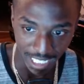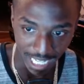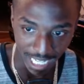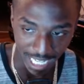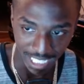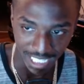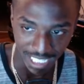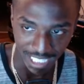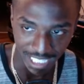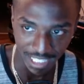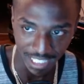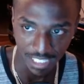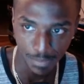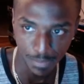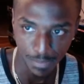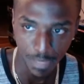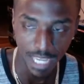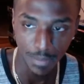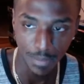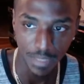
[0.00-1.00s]
I need this
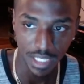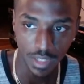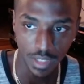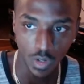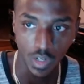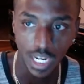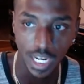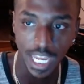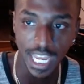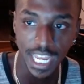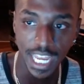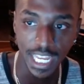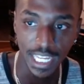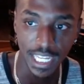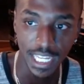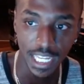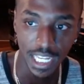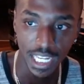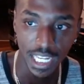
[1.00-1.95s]
payment, or hey,